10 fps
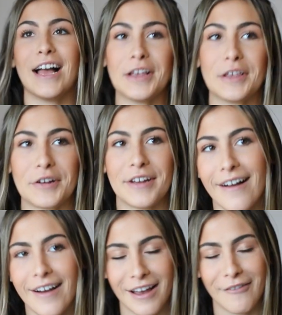you're
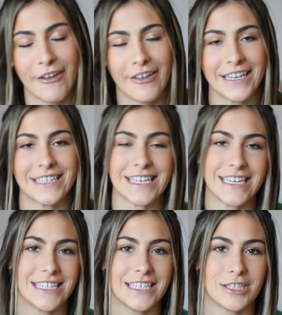young, I feel like it's
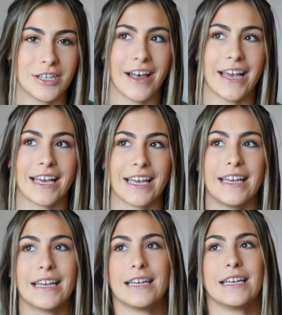easy to
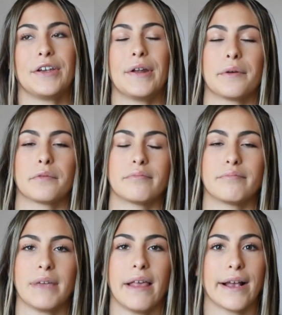
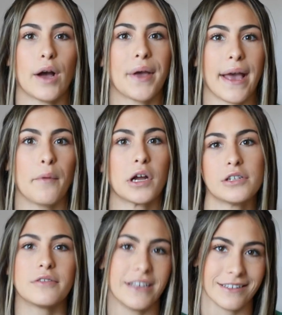be okay, I want
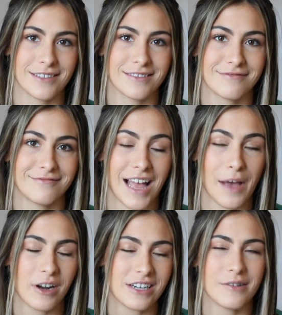to do this.
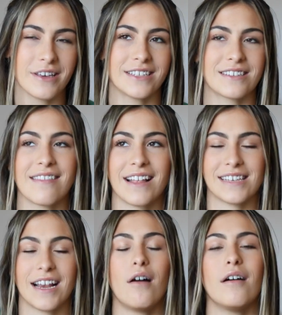I want to do this, and
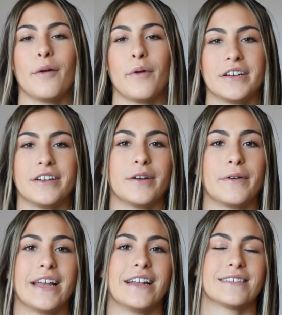that's all I want to
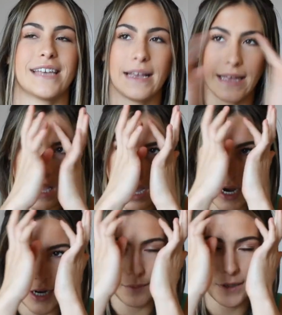do, and it's
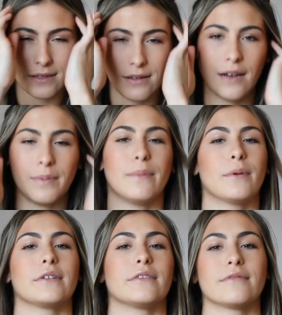hard because a lot of people are,